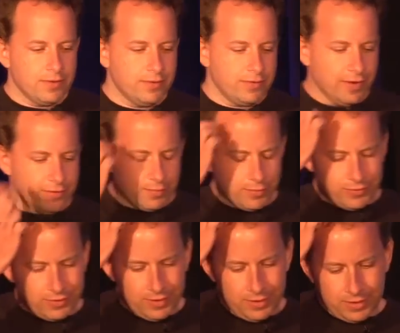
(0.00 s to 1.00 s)
such was
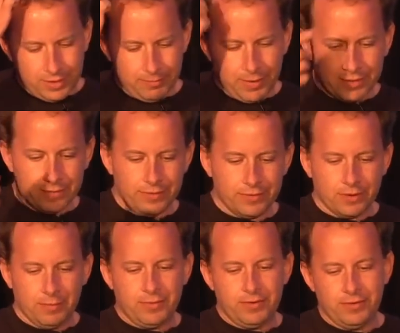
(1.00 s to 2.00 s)
the impact of this
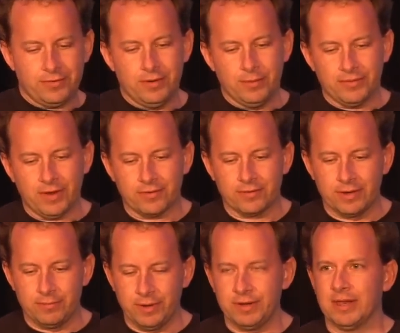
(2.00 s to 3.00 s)
competition, it was actually
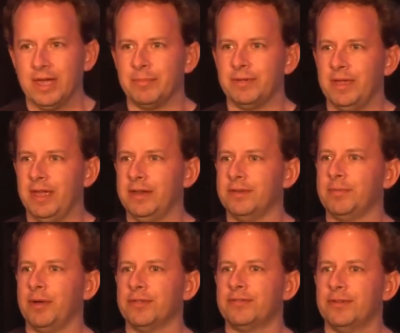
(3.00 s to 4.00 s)
written up and
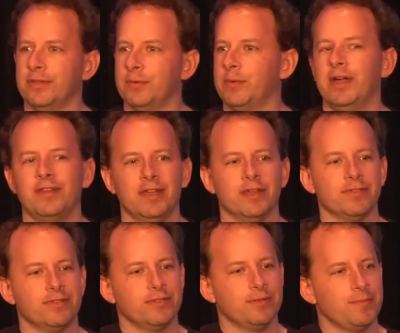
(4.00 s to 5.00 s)
posted on the White
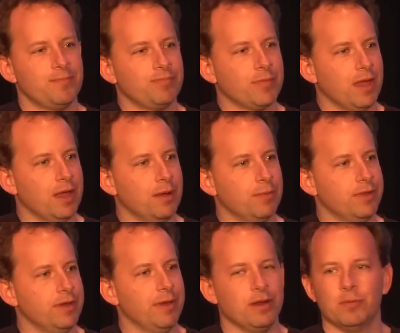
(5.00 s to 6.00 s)
House uh,
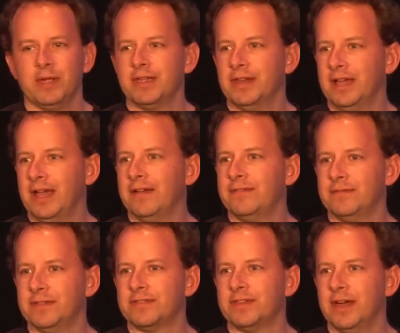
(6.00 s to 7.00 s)
within about a week and a half of
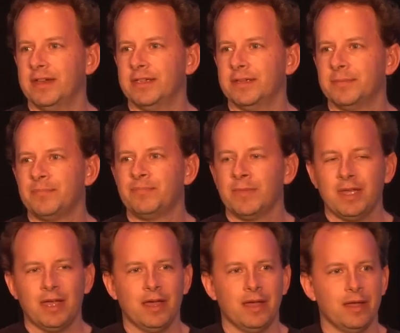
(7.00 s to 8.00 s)
it starting.
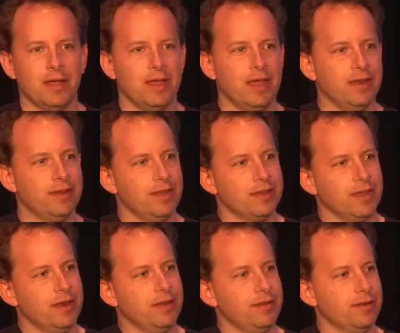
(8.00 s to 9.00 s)
Uh, and
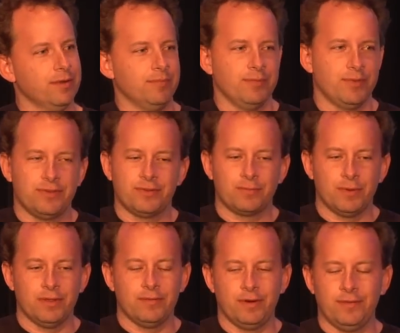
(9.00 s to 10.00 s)
again, you know, it's one
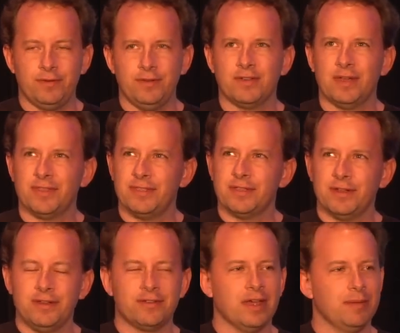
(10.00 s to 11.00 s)
of the very few times, I think the
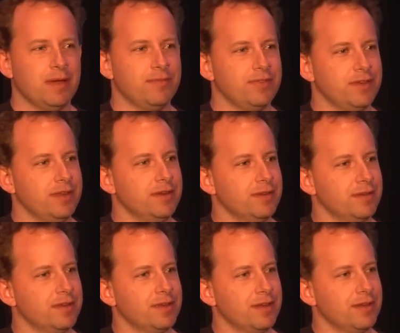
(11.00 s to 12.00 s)
only time I've seen
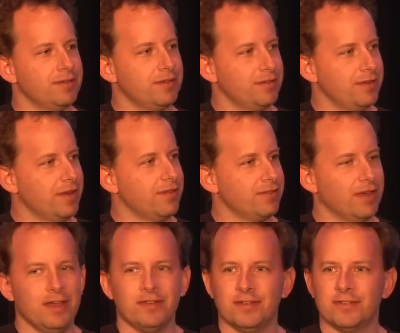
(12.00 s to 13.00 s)
uh, data
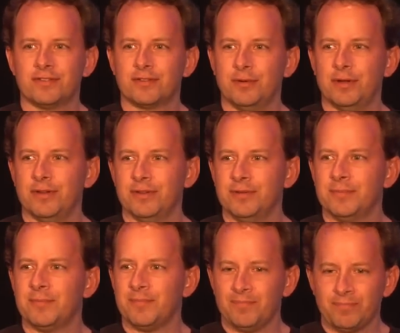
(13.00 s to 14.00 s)
scientists quoted
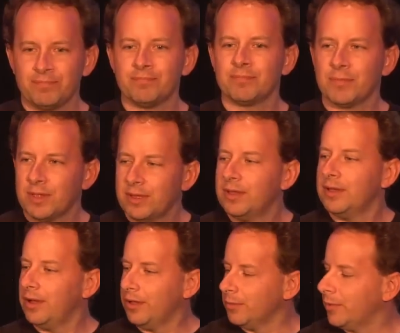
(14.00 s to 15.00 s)

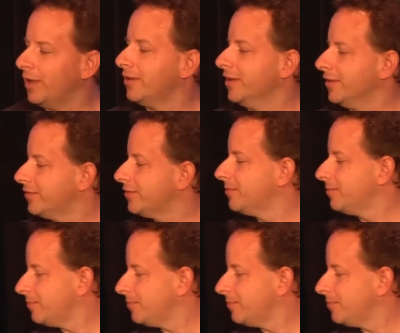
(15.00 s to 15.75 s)
on the White House.